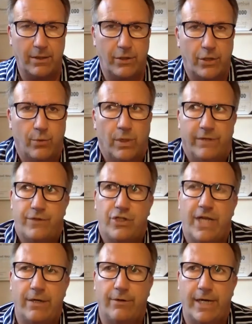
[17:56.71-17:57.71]
you will have
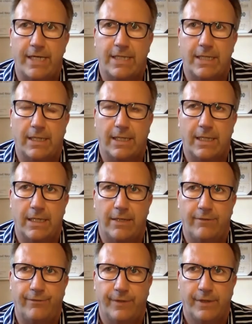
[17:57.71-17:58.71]
generated a kind of